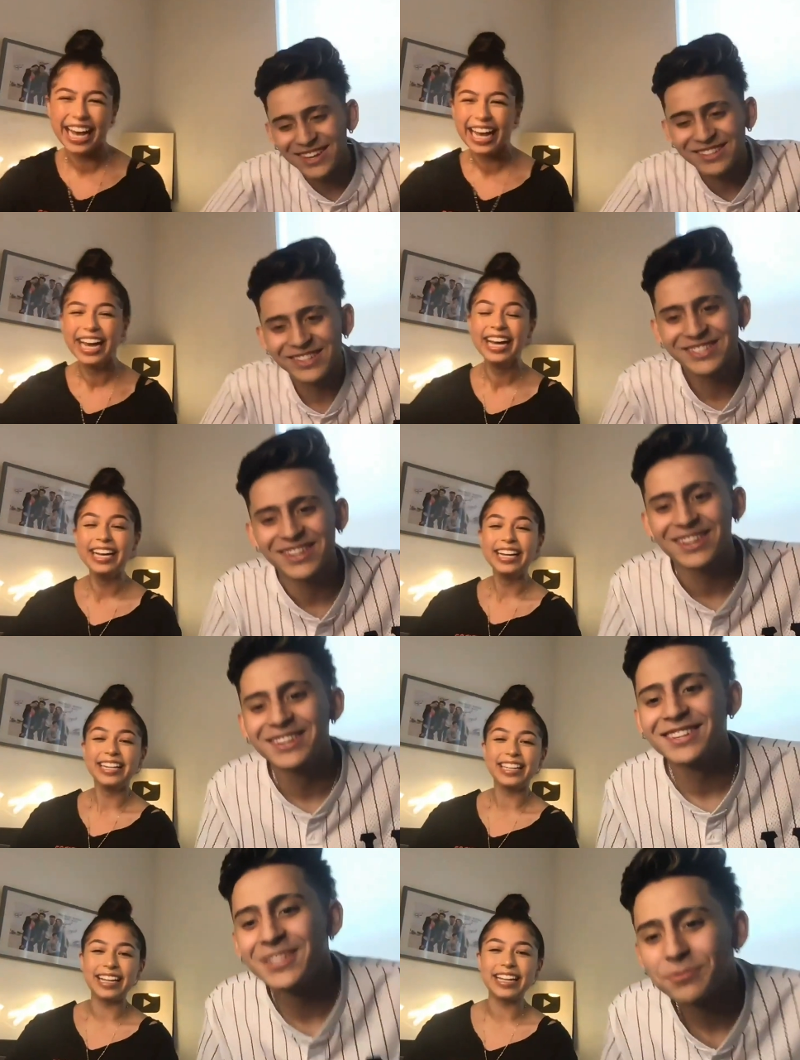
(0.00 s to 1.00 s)
Speaker 1: chill, chill, chill.
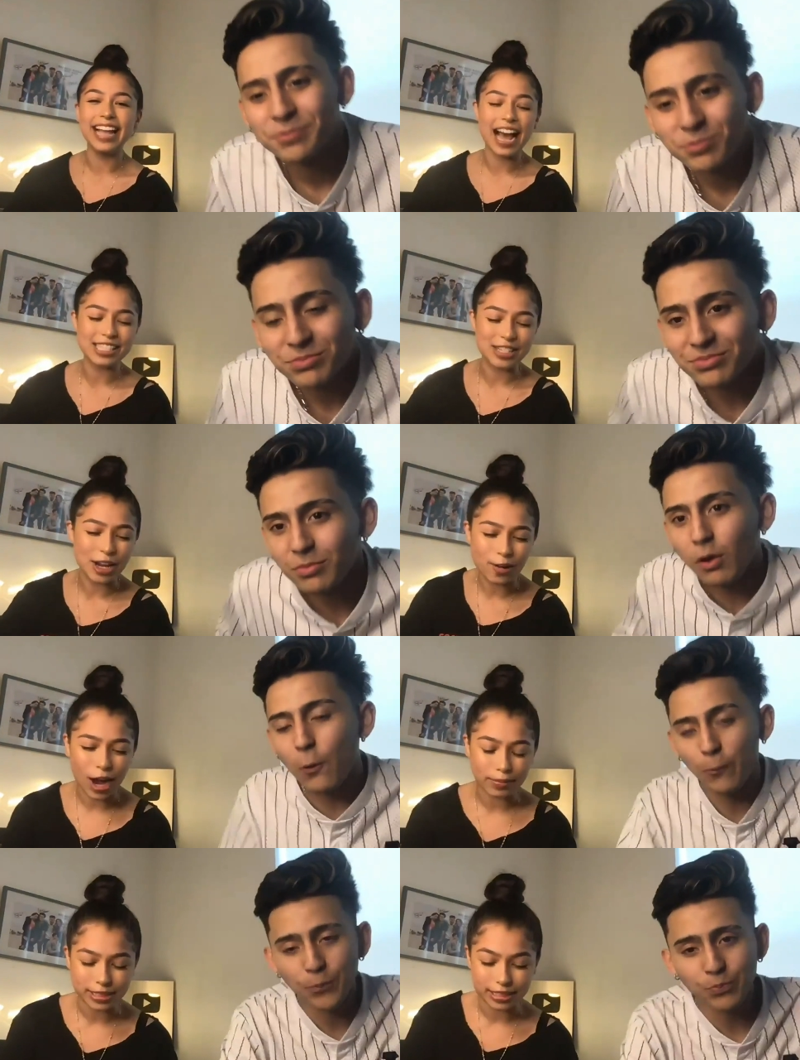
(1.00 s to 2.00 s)
like he has no
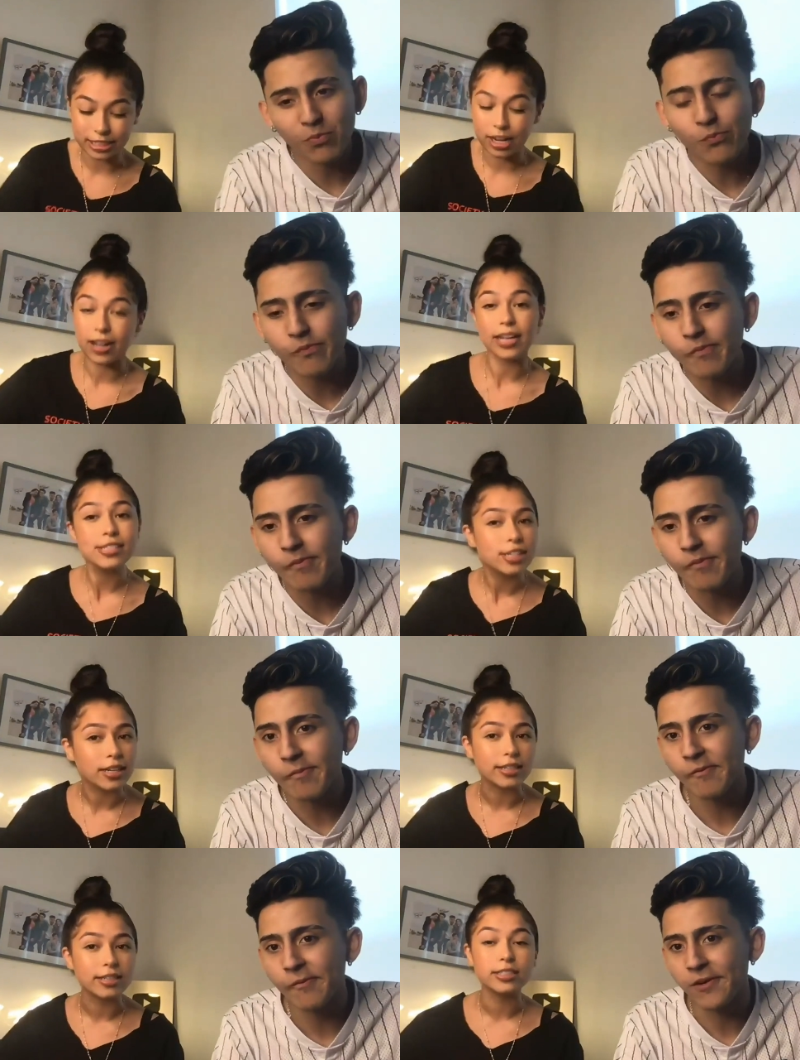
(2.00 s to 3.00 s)
option to not
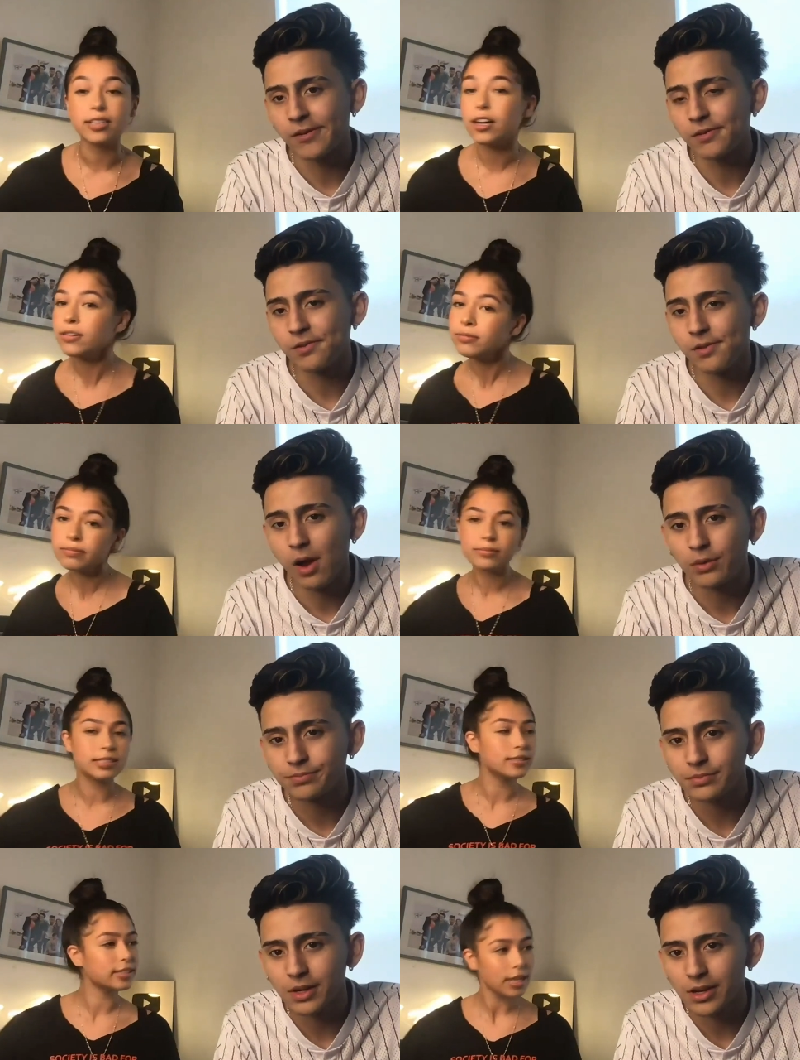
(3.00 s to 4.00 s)
answer so
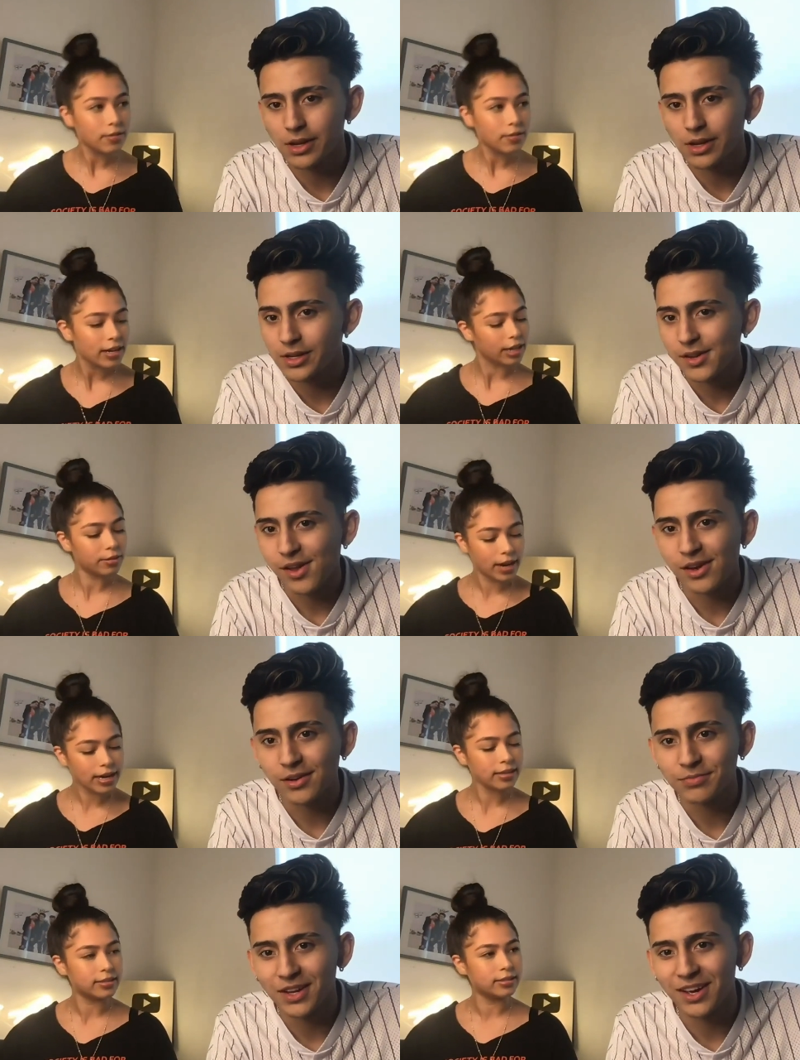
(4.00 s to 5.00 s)
get ready. Are you ready?
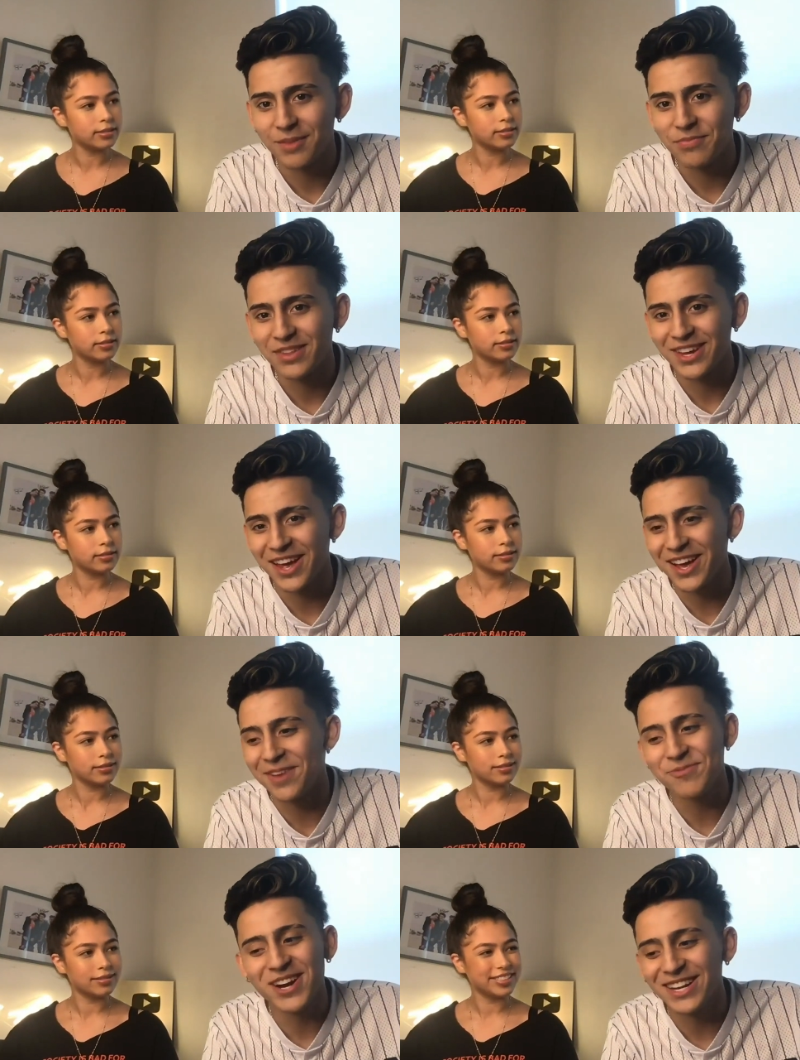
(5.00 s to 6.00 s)
Speaker 2: Um, yeah,
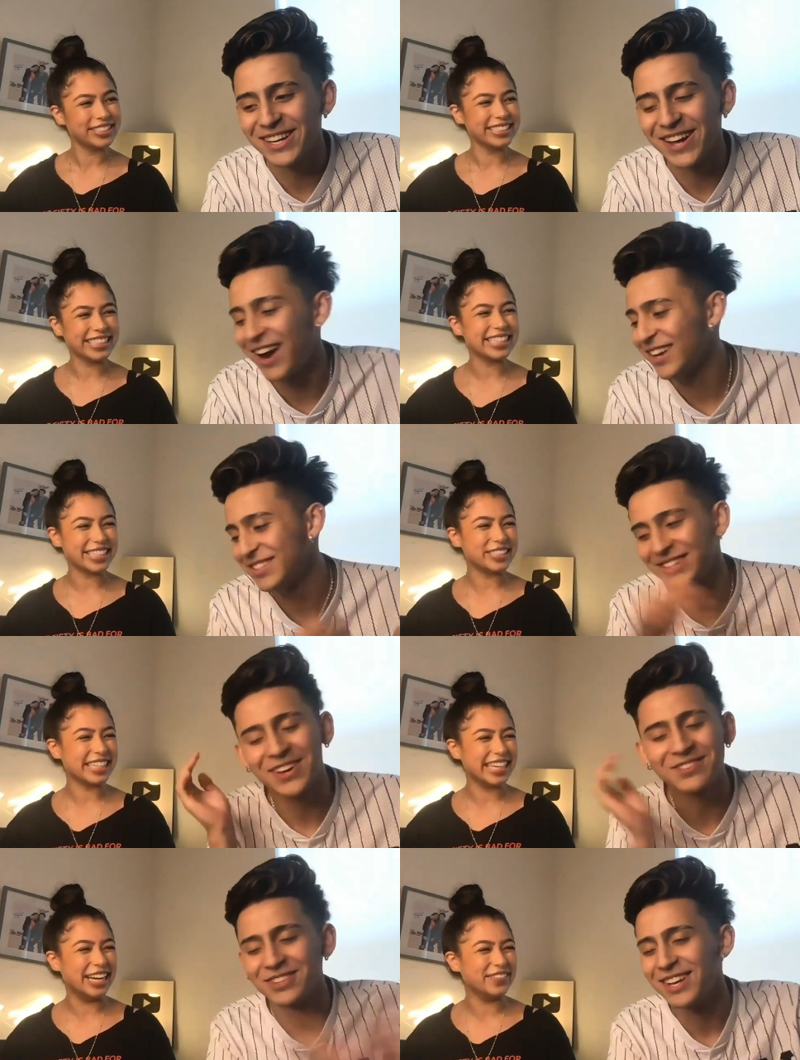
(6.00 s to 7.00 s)
I'm ready. I, you
Speaker 1: look
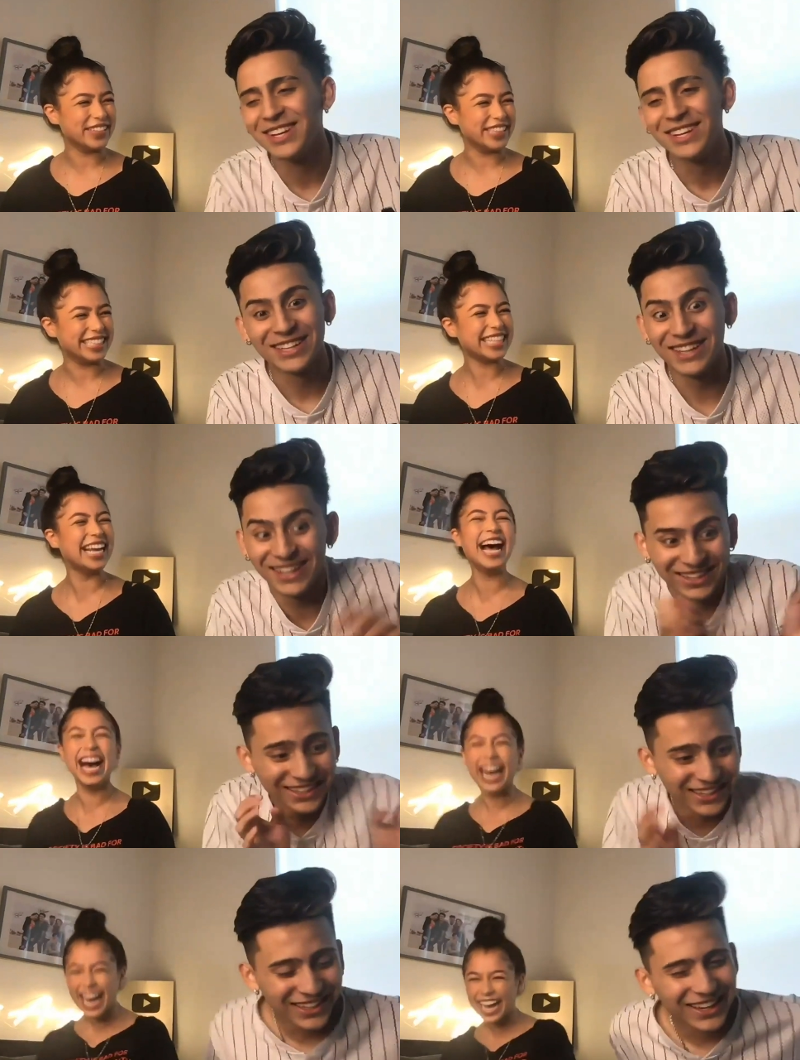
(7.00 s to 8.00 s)
nervous.
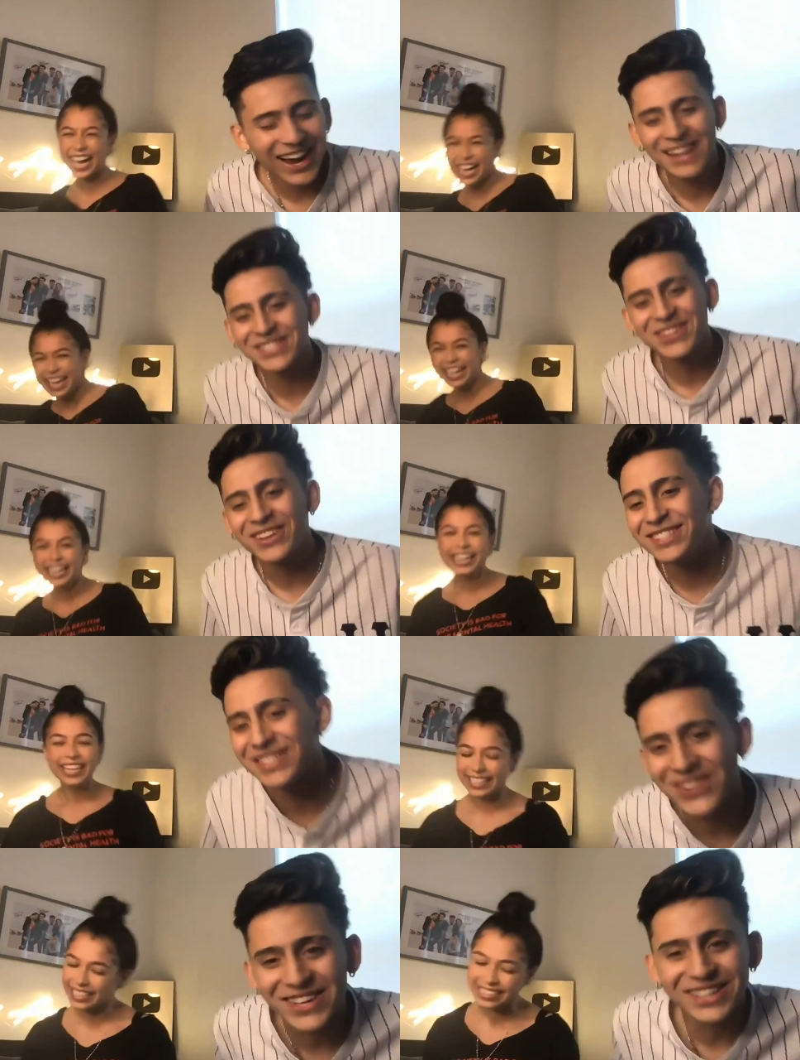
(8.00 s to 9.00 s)
Oh,
Speaker 2: I just do it. Just
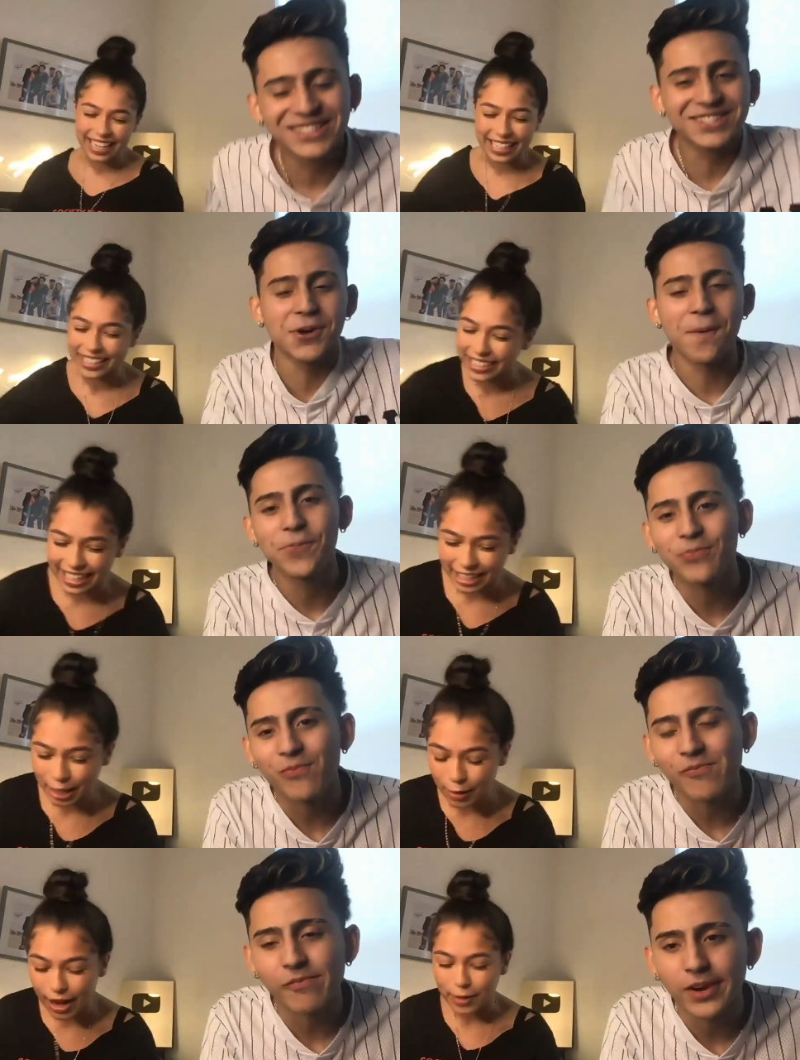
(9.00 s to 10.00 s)
do let's it. Let's get just it. Let's
Speaker 1: get it.
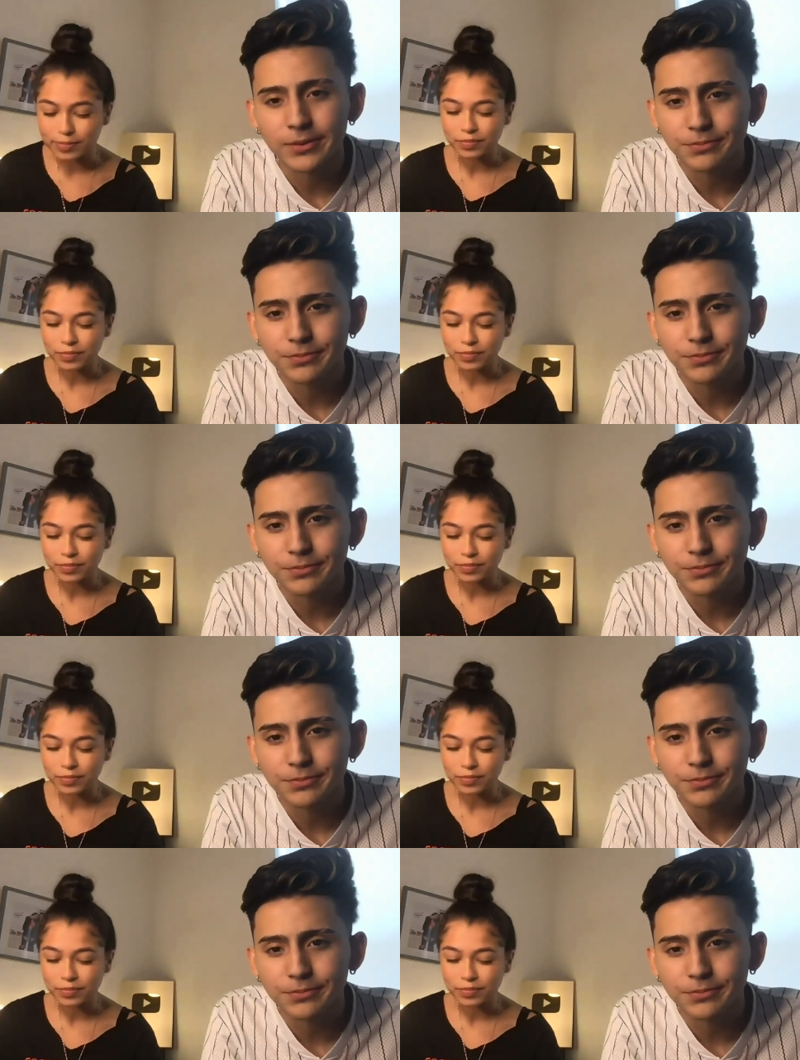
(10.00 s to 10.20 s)
Okay.